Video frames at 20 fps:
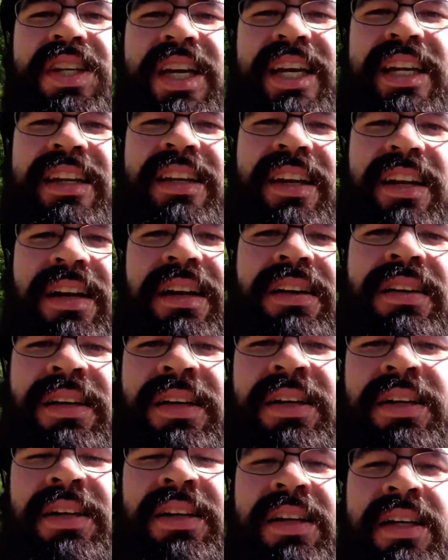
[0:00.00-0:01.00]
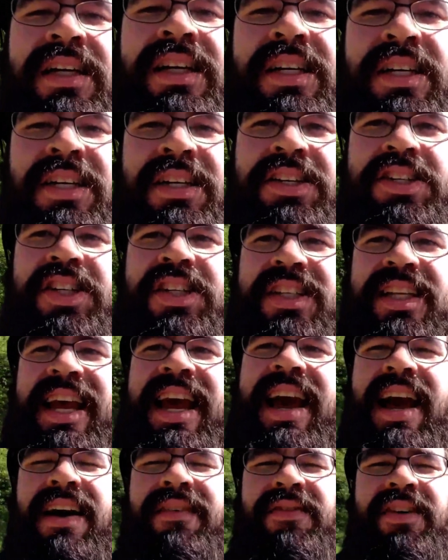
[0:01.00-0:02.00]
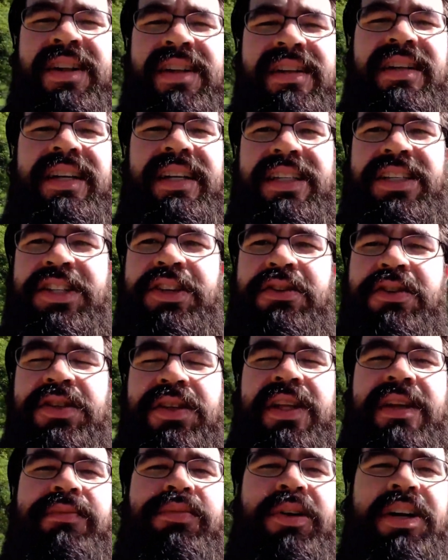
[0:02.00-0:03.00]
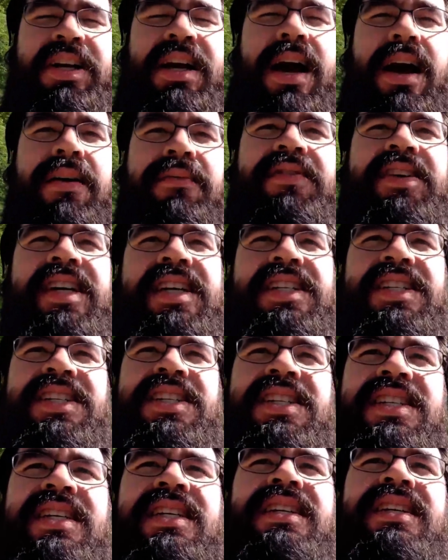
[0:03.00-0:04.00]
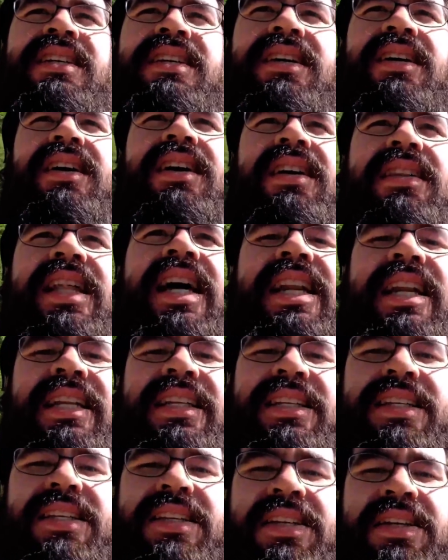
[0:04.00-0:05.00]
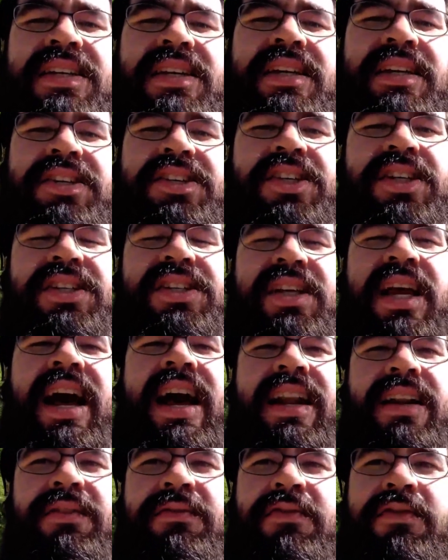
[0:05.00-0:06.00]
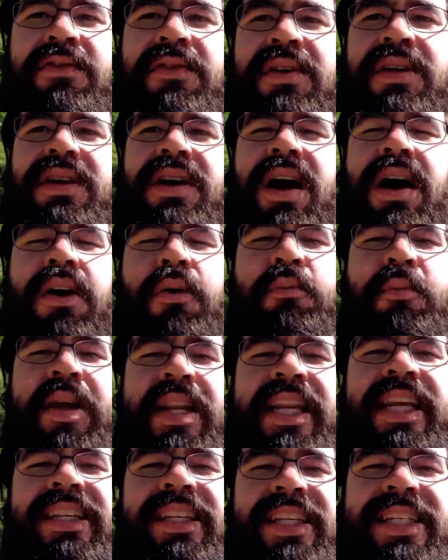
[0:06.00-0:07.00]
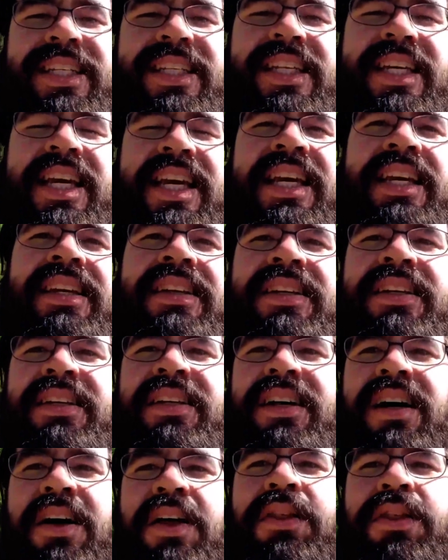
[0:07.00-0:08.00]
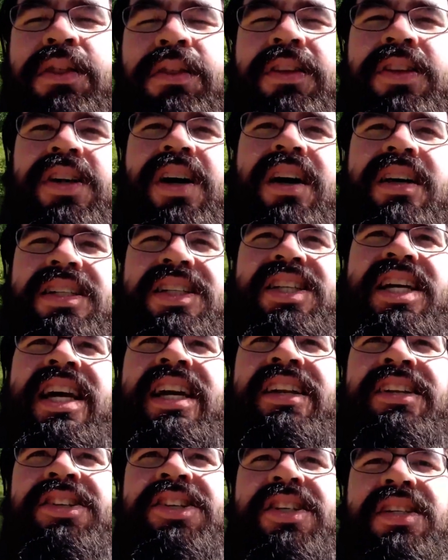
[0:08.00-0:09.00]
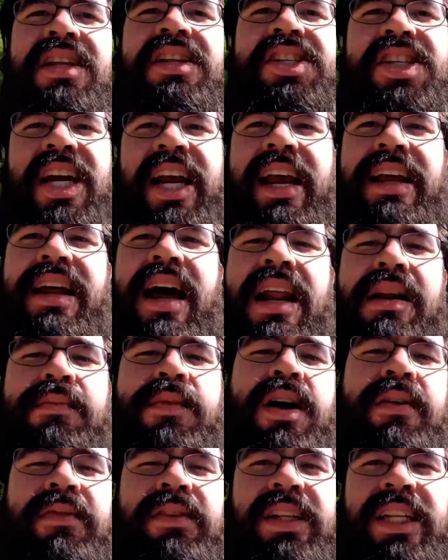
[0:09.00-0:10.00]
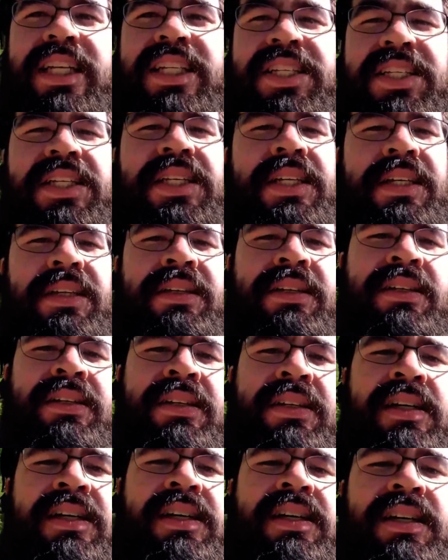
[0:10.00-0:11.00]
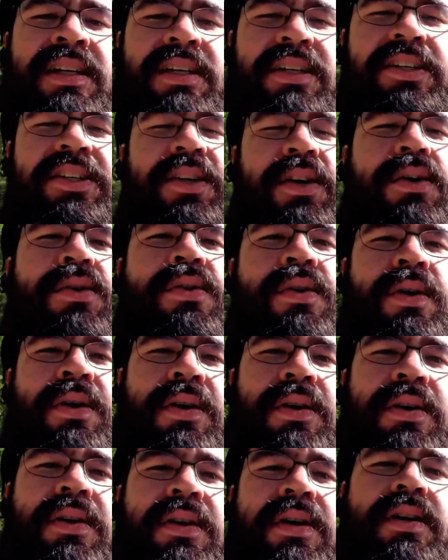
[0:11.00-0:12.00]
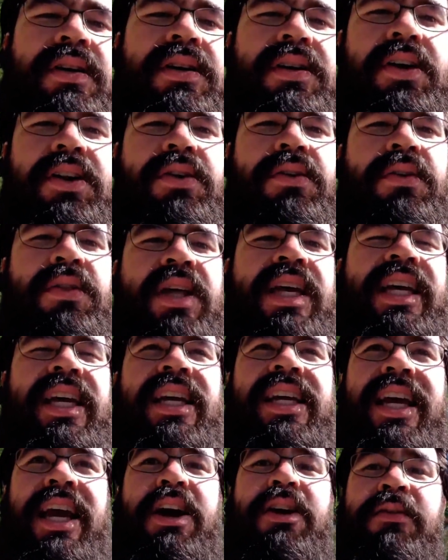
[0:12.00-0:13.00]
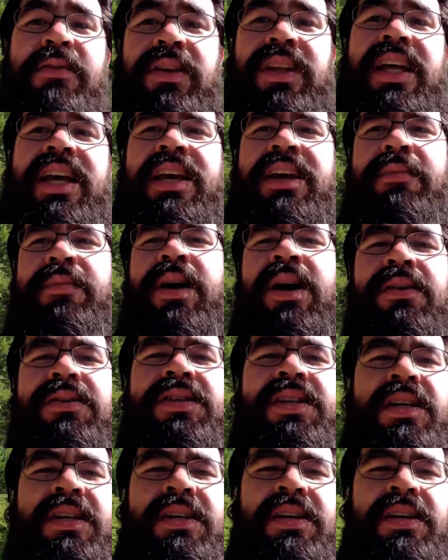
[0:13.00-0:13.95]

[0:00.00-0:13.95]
in there just to have it, it's usually pretty obvious that it's just kind of meaninglessly tossed in, just a check-in item off a list. So, think carefully about,